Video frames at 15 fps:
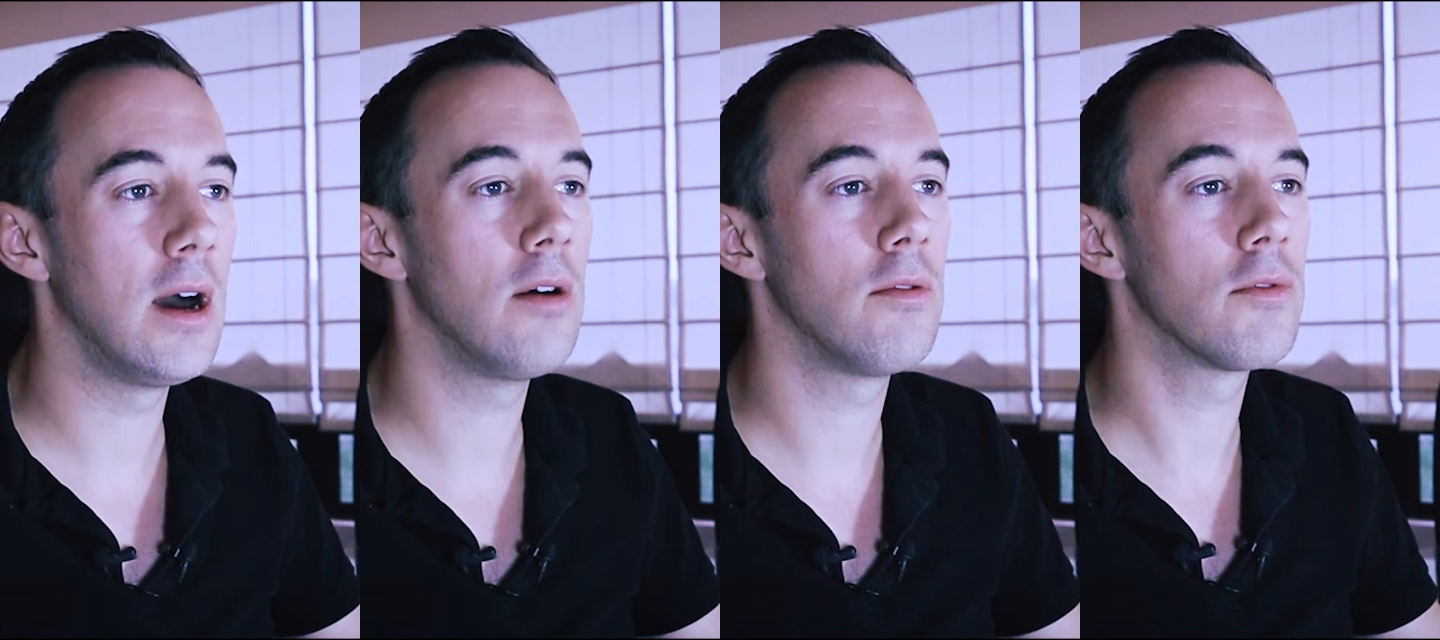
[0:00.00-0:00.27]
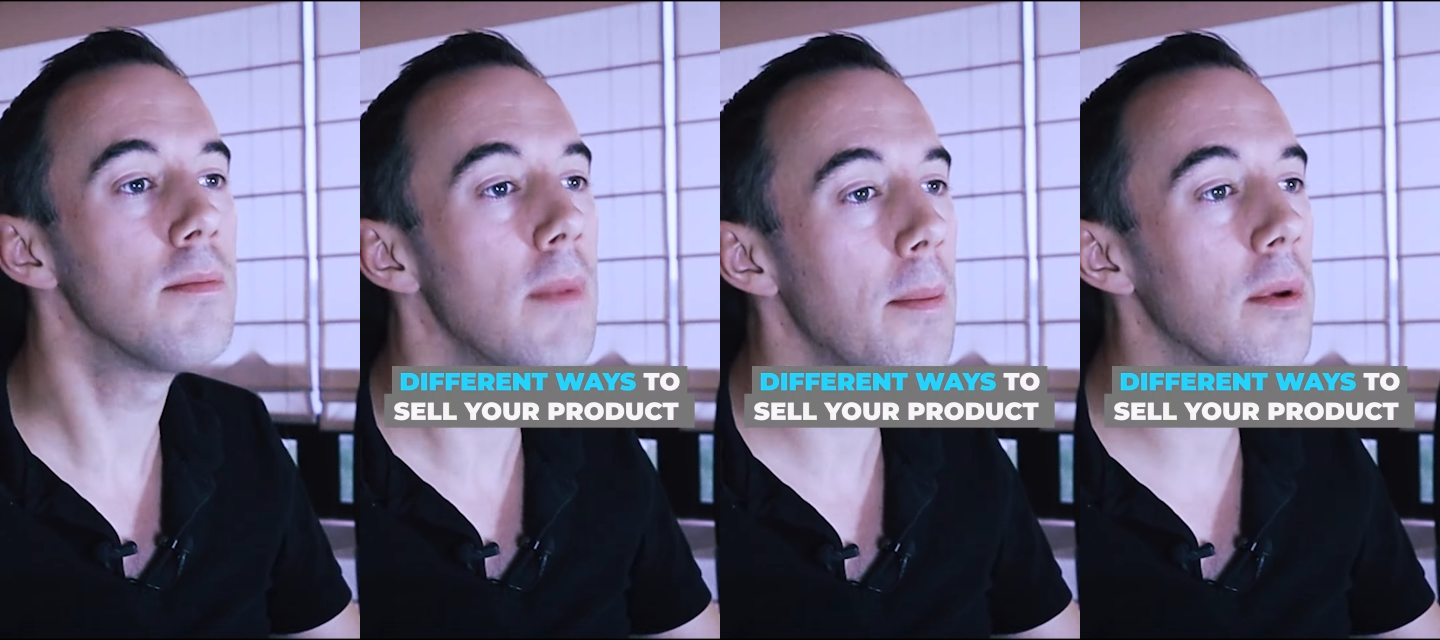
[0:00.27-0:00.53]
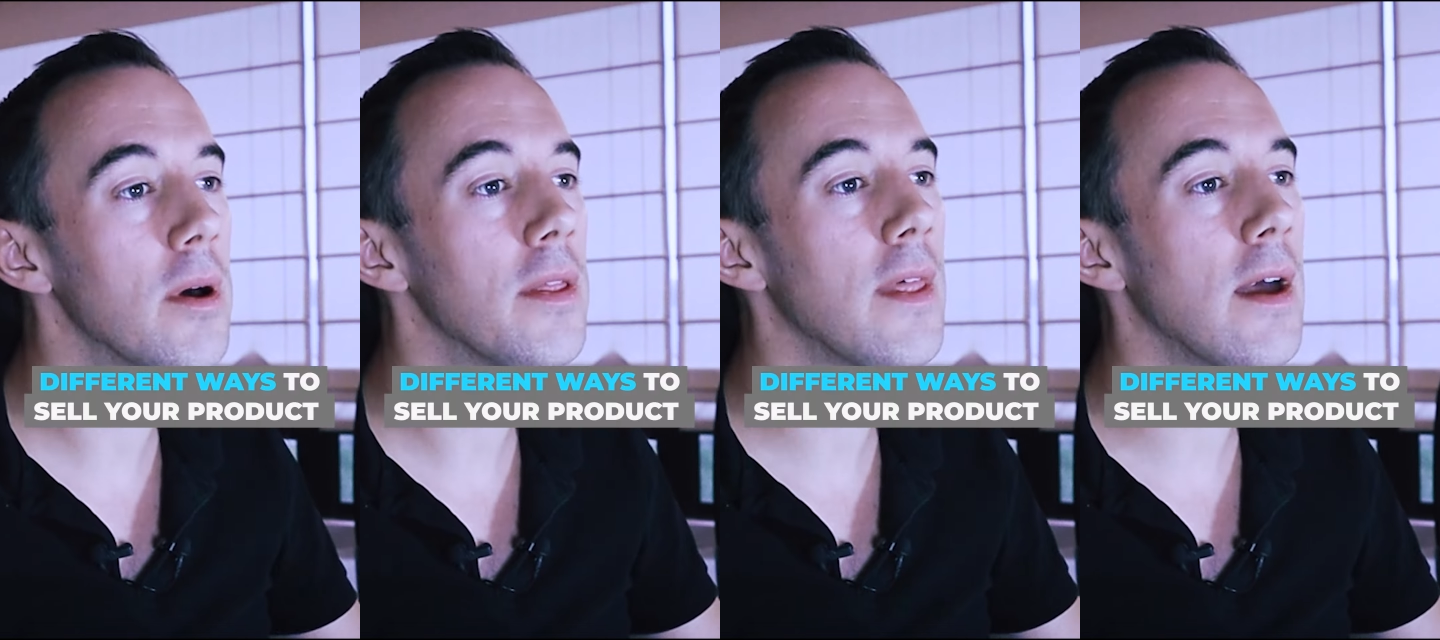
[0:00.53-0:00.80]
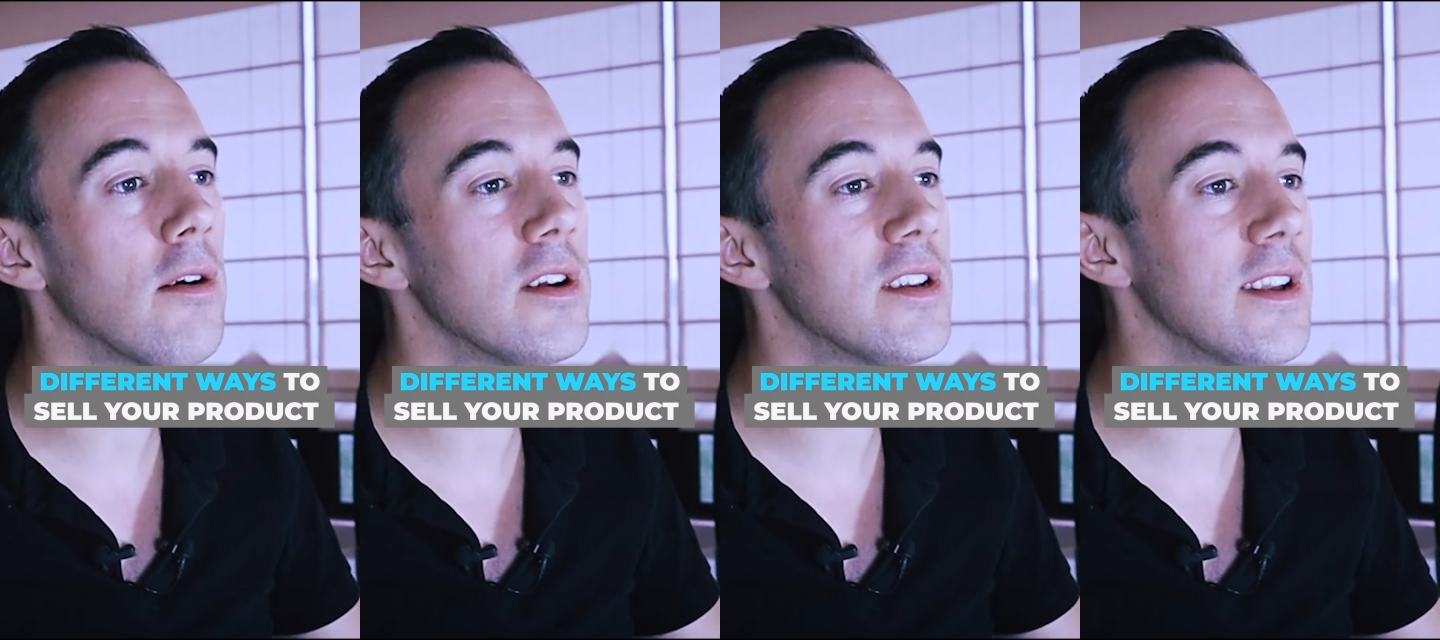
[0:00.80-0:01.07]
Now, remember,
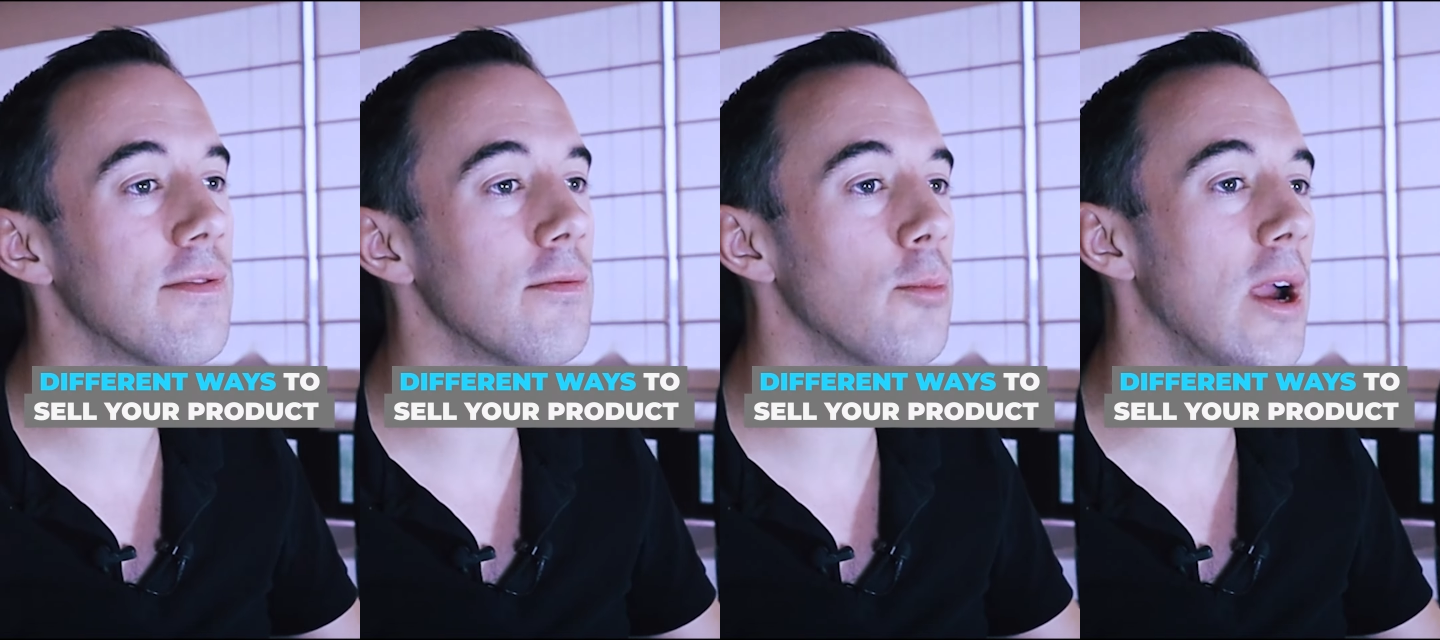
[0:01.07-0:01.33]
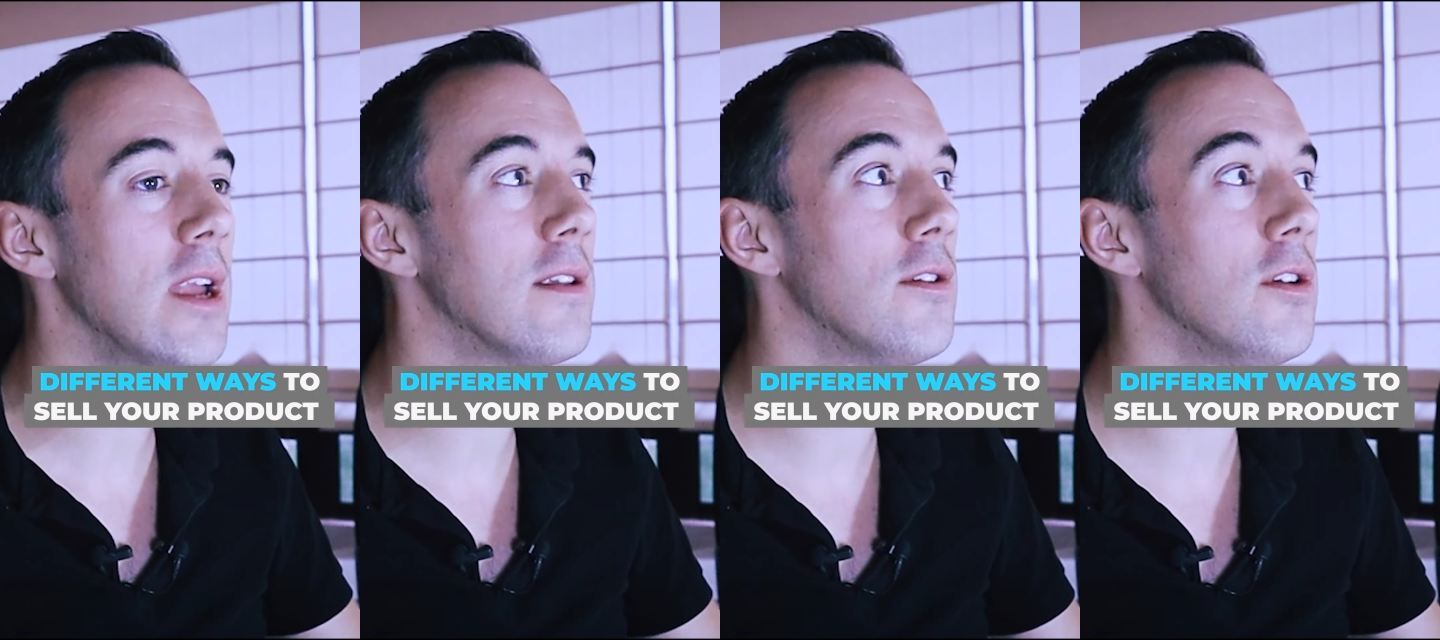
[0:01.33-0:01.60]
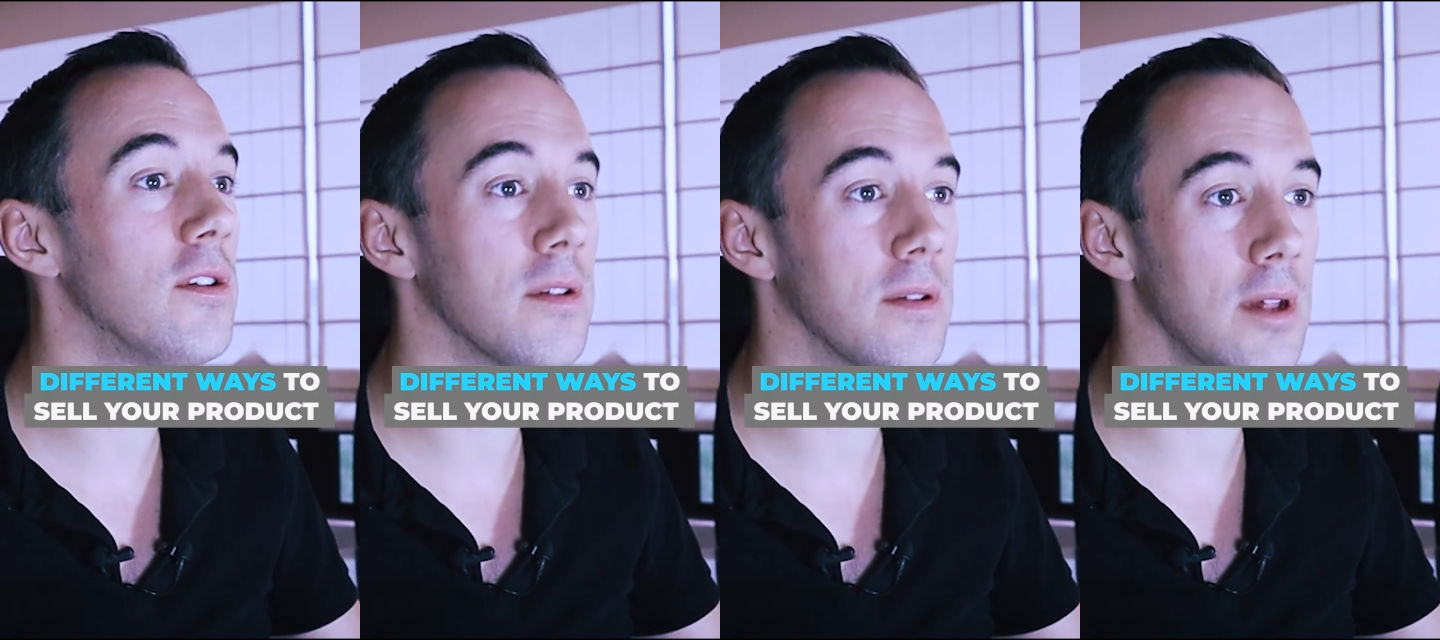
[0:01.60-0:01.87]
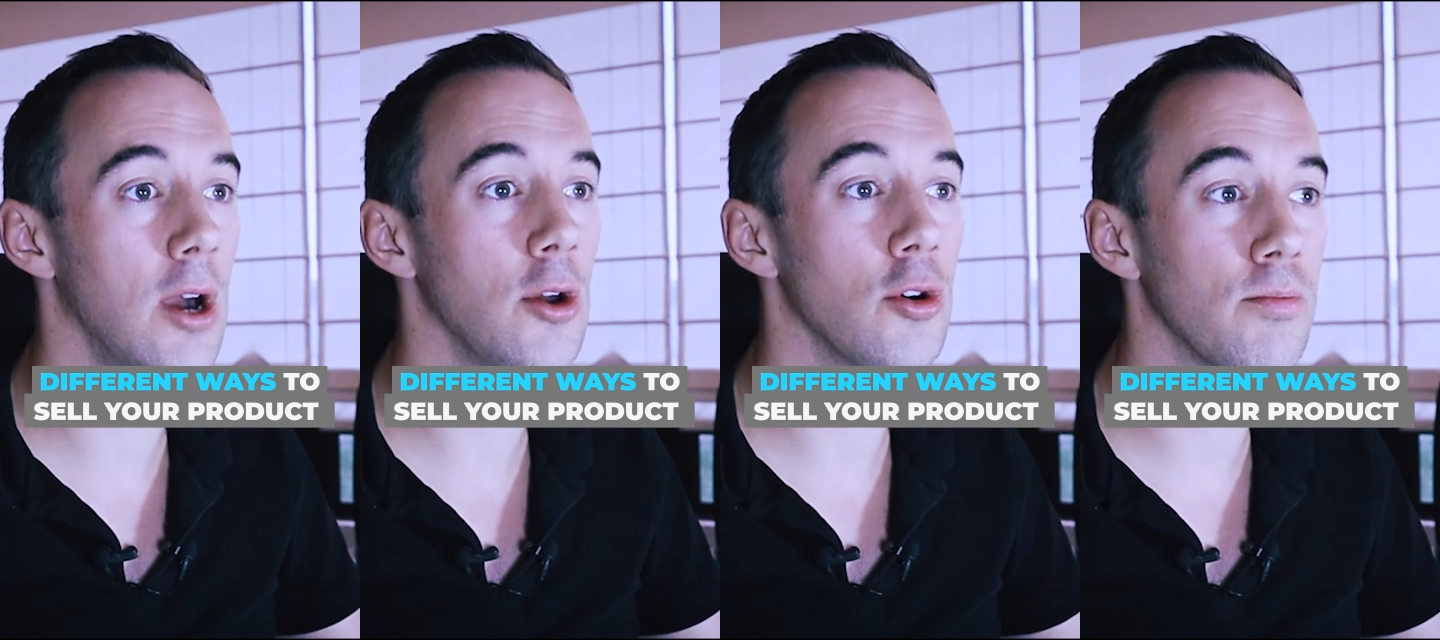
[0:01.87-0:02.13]
there are different ways for you to sell